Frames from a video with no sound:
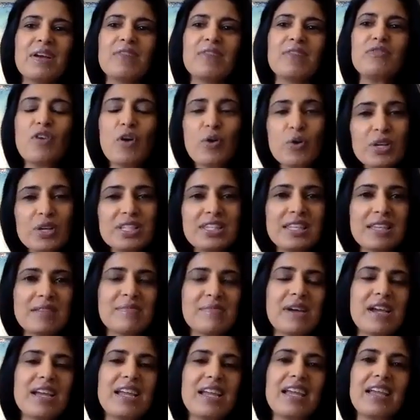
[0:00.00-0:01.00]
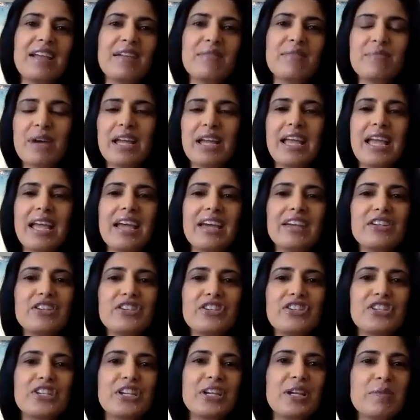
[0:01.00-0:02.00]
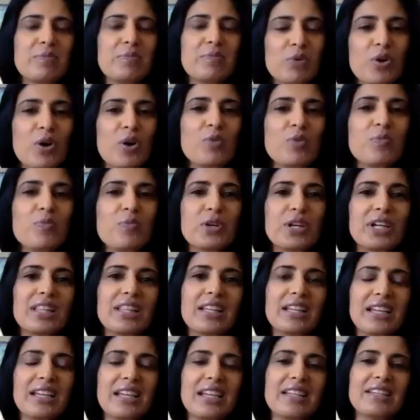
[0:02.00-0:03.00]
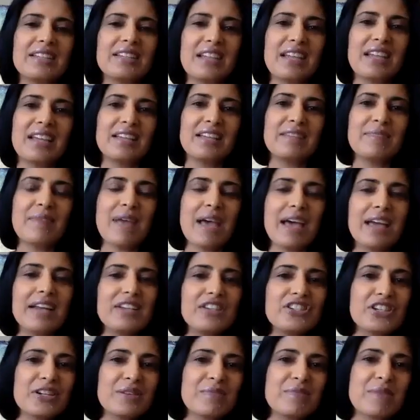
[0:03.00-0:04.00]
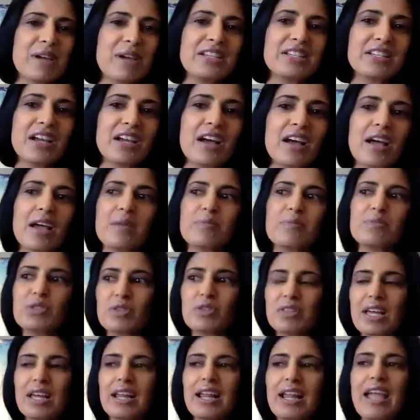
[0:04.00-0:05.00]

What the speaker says: focusing my energy appropriately and managing my time so that